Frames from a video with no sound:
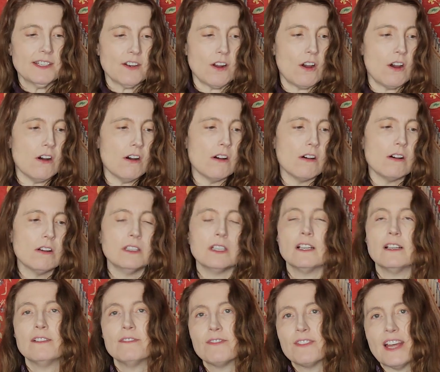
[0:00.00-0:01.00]
all
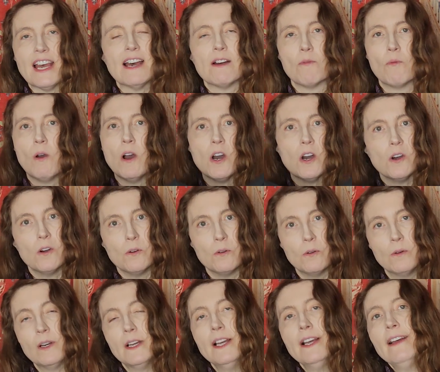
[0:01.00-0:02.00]
of that woe
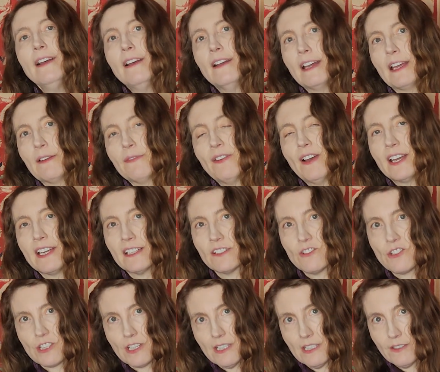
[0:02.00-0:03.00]
if I had
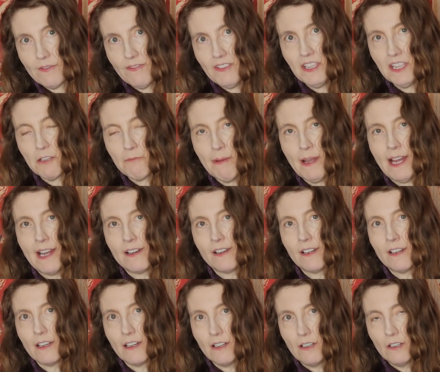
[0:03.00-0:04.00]
just fit the
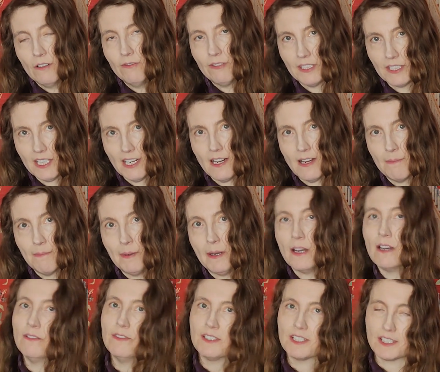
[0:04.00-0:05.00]
pattern over top
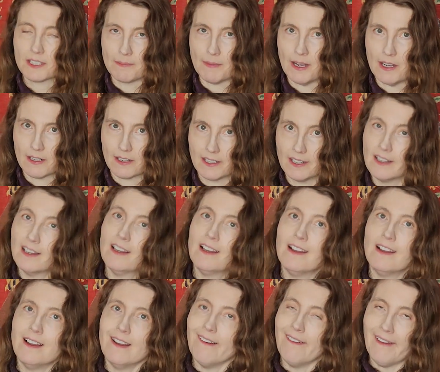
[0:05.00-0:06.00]
of a smock
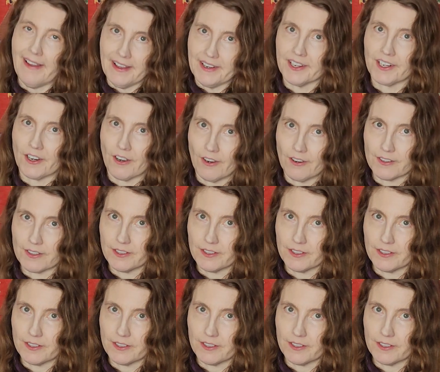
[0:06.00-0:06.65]
and a kirtle.